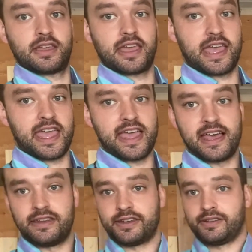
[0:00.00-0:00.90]

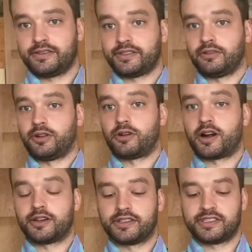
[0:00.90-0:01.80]
and it's a little
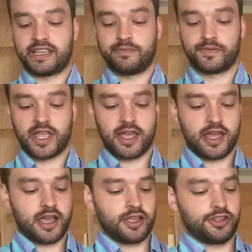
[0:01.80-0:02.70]
hard to see,
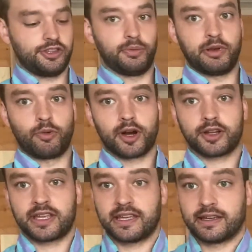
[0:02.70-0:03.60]
you'll be
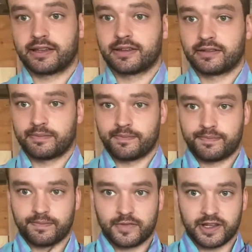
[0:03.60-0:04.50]
working,
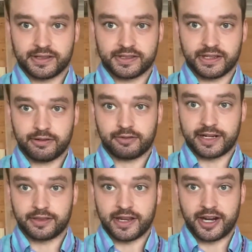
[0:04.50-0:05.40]
let's see,
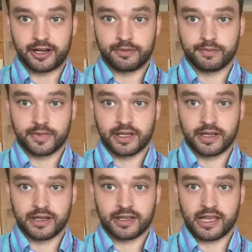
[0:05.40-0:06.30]
right there,
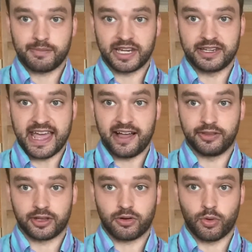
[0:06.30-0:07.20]
coming down
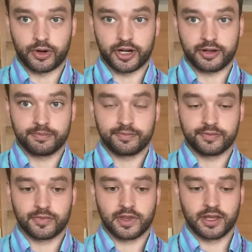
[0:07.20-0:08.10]
the corner.
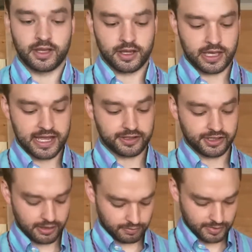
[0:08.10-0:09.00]
Okay,
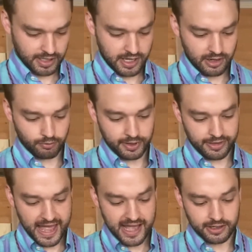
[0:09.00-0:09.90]
so with
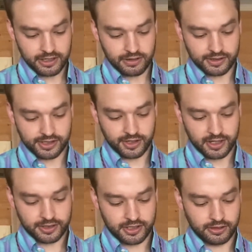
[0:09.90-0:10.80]
that you can
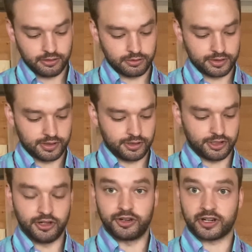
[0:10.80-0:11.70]
start to,
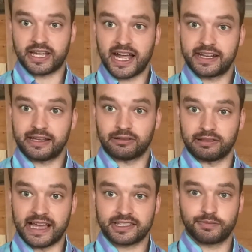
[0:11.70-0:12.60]
you're cutting
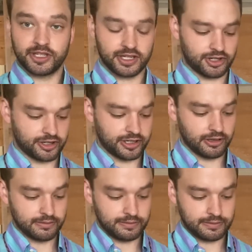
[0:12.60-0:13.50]
less material.